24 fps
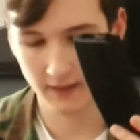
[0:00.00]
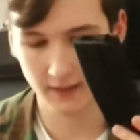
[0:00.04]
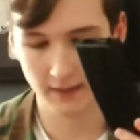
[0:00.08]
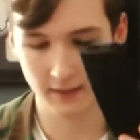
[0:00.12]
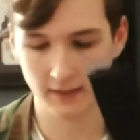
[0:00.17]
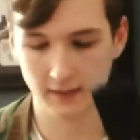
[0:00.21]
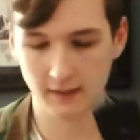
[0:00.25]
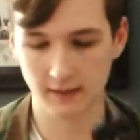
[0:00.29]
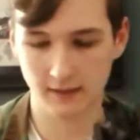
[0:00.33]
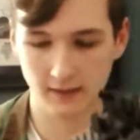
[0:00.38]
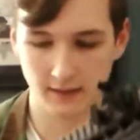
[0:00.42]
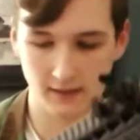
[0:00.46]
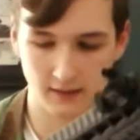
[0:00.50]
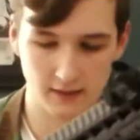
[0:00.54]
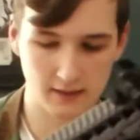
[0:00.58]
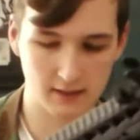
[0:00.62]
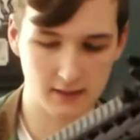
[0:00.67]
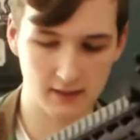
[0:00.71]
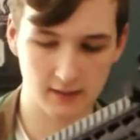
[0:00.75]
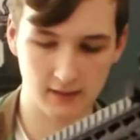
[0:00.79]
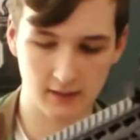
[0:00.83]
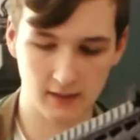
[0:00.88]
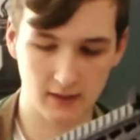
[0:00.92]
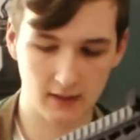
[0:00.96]
this is
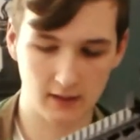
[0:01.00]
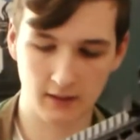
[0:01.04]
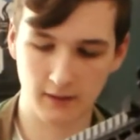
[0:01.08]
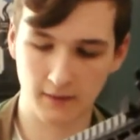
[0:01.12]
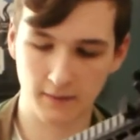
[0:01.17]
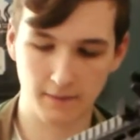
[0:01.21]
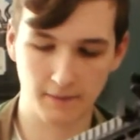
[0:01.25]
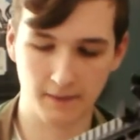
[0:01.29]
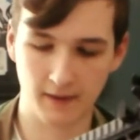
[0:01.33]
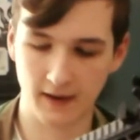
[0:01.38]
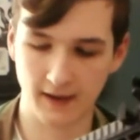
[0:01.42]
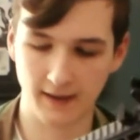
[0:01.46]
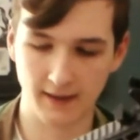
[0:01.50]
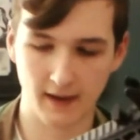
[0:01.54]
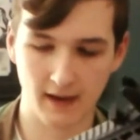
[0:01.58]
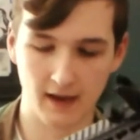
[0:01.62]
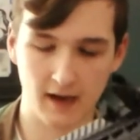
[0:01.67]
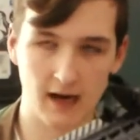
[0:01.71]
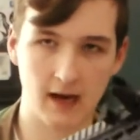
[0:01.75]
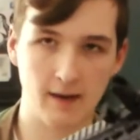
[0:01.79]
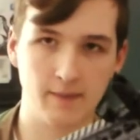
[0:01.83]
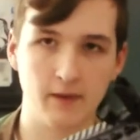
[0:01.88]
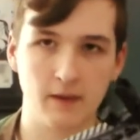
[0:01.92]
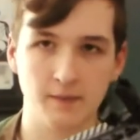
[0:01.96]
fine. The
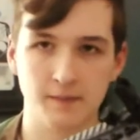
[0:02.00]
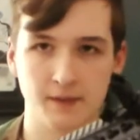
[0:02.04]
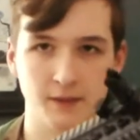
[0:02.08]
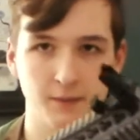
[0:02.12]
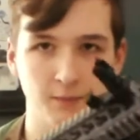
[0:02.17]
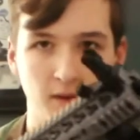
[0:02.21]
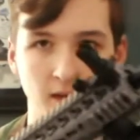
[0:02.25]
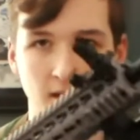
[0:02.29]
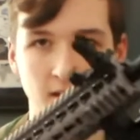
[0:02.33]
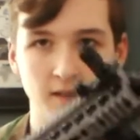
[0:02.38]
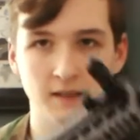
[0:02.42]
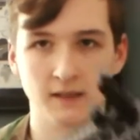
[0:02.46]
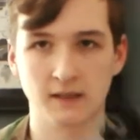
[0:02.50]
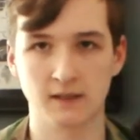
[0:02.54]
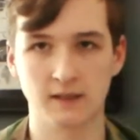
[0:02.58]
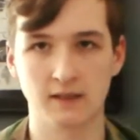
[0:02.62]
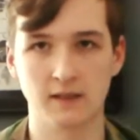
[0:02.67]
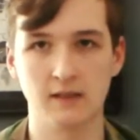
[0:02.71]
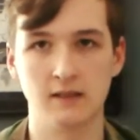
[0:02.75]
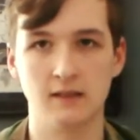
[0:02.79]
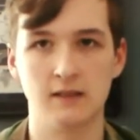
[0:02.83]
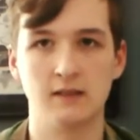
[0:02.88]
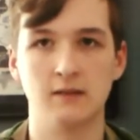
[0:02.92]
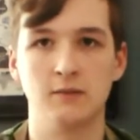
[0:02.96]
hop up's amazing. It's
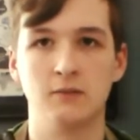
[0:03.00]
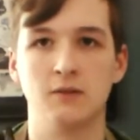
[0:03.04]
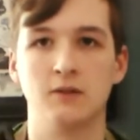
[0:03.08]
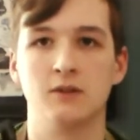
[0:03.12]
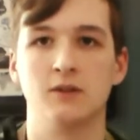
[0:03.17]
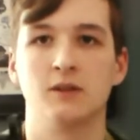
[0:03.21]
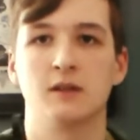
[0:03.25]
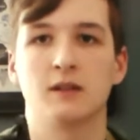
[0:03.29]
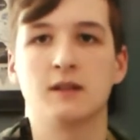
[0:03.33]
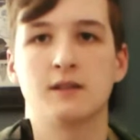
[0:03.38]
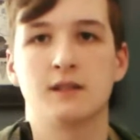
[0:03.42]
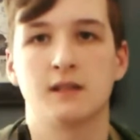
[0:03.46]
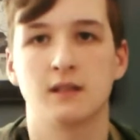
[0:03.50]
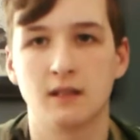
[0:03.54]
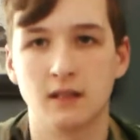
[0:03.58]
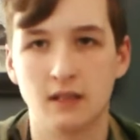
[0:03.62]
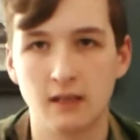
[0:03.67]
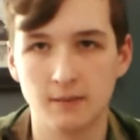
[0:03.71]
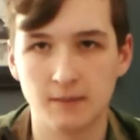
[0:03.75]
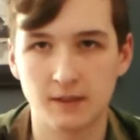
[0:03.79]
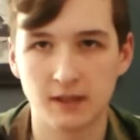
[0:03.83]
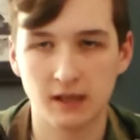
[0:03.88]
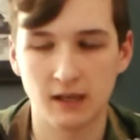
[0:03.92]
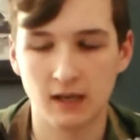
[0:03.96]
easy to adjust. It
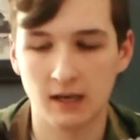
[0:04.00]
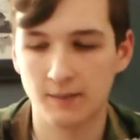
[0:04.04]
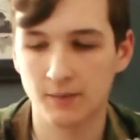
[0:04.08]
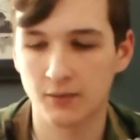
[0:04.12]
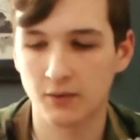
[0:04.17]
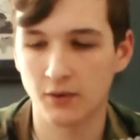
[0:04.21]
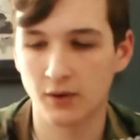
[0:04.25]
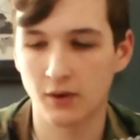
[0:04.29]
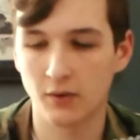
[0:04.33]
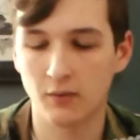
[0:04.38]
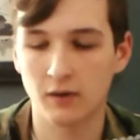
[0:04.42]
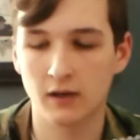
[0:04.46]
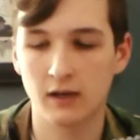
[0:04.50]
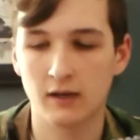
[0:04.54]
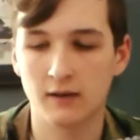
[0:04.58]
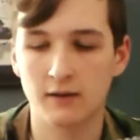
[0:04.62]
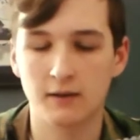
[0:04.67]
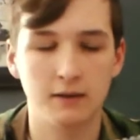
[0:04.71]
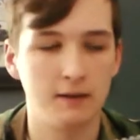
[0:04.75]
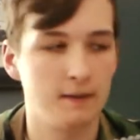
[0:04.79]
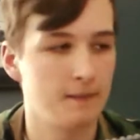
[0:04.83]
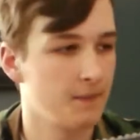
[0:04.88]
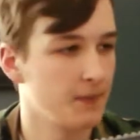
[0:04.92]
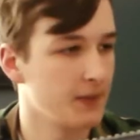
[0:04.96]
keeps hop really
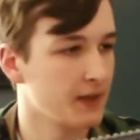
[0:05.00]
well.